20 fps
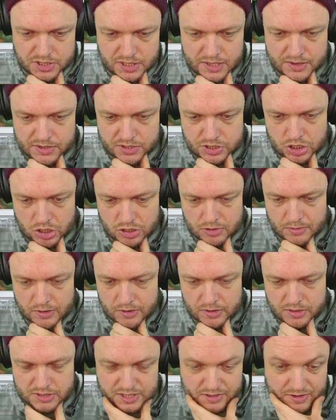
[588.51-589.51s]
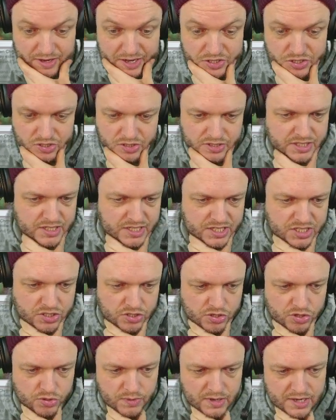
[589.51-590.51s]
and the Charmars are actually decent
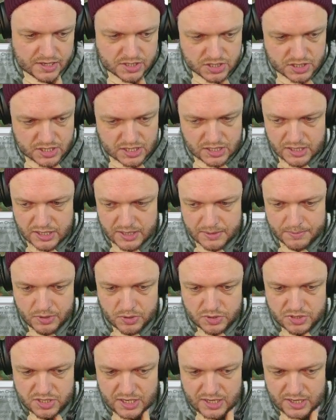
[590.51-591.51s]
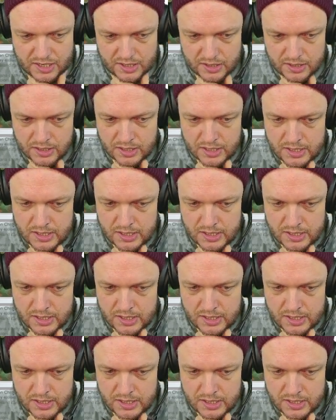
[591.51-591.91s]
threats, killing opposing,